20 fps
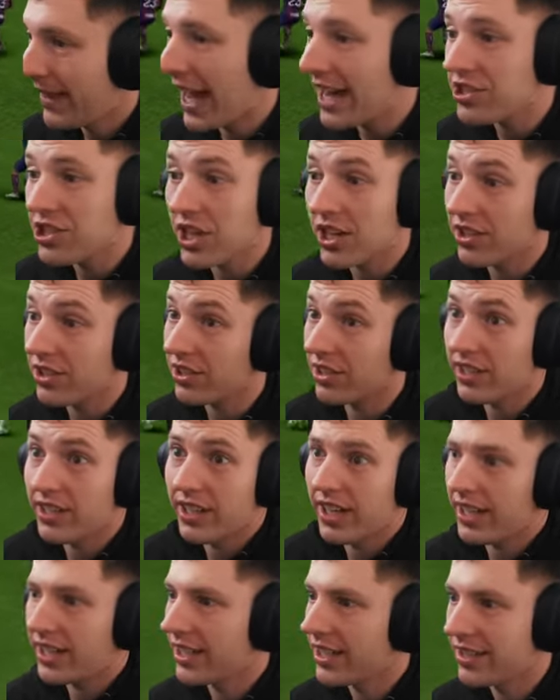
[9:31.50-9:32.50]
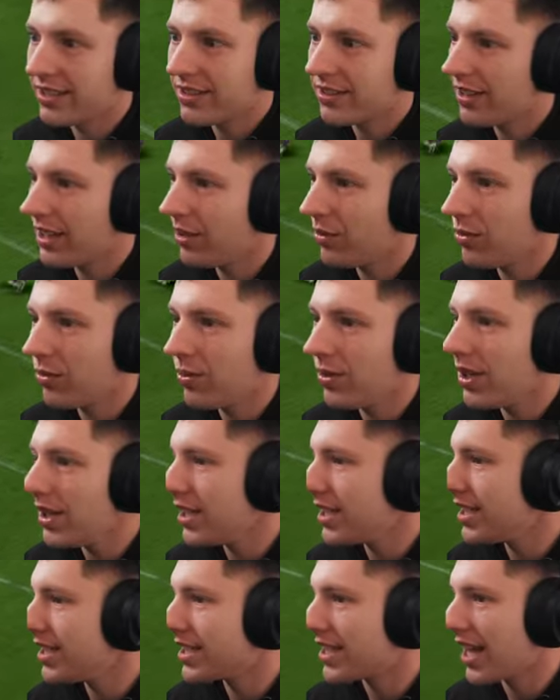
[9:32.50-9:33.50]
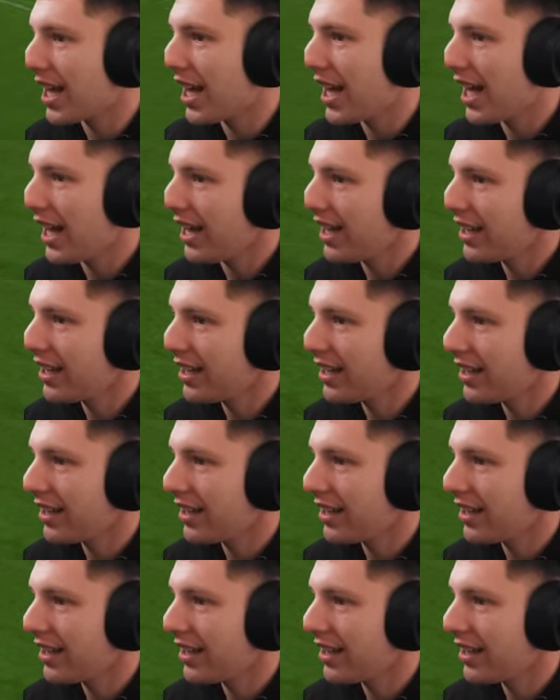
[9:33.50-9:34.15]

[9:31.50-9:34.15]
That's excellent, I guess. Like, what is that?